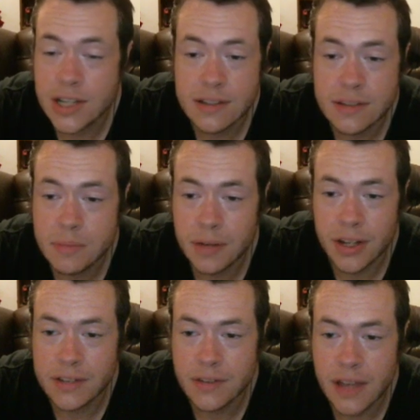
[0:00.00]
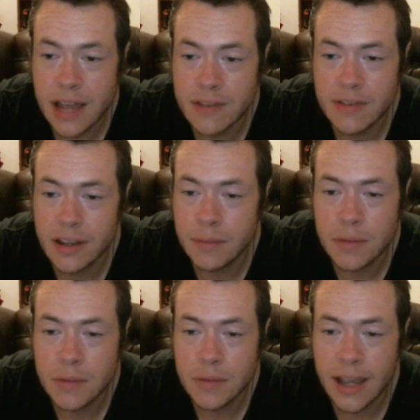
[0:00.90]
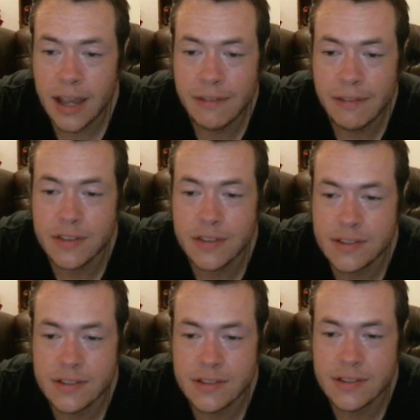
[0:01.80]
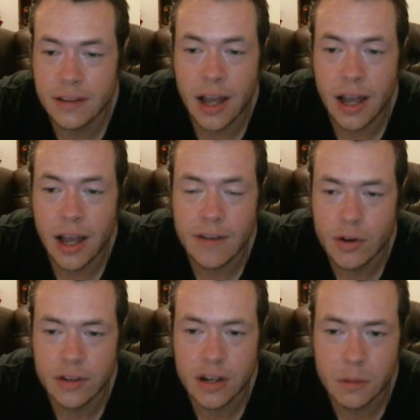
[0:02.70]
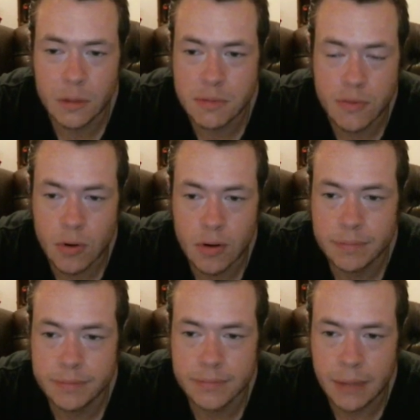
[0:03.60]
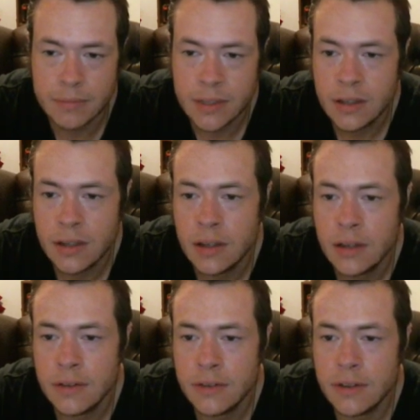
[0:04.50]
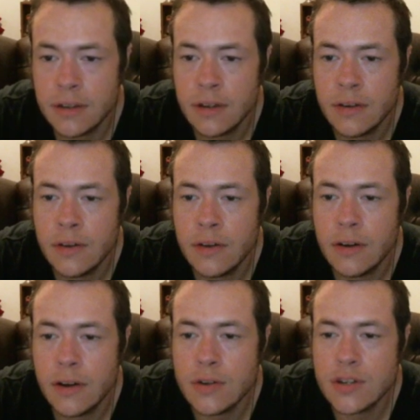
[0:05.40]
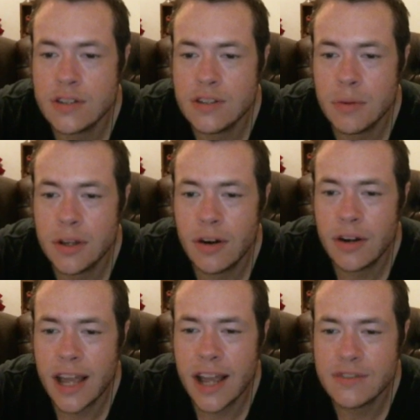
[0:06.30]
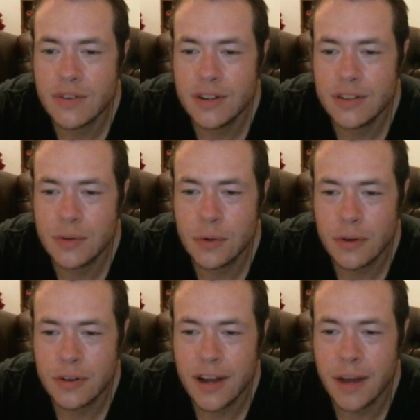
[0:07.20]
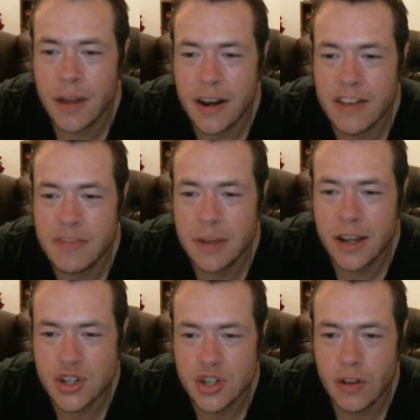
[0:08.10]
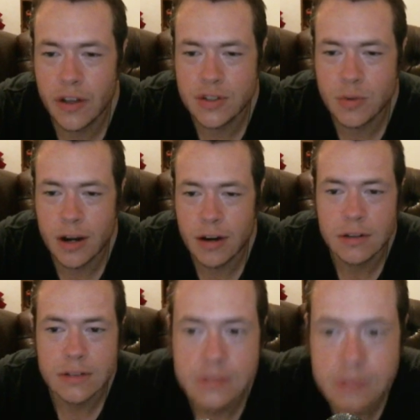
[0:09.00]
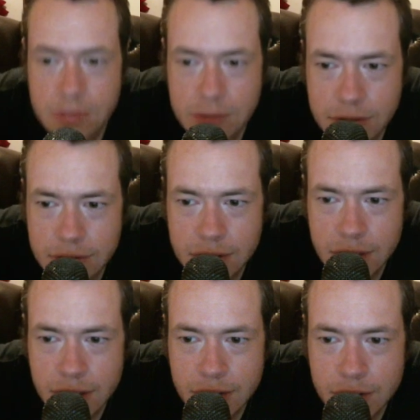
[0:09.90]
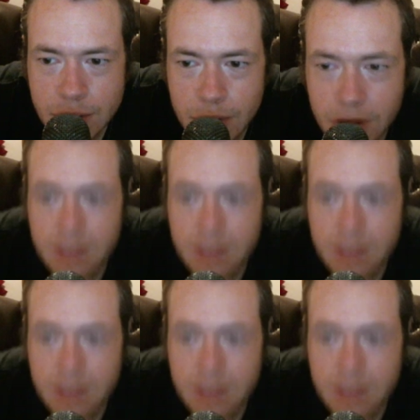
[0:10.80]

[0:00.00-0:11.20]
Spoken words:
I'm not even answering it. I'm not, half of these, just like, no, I've already talked about this before. Nah. See. Oh shit, somebody already asked for a Discord. I'm not an FBI shill, I swear. Yeah, sure.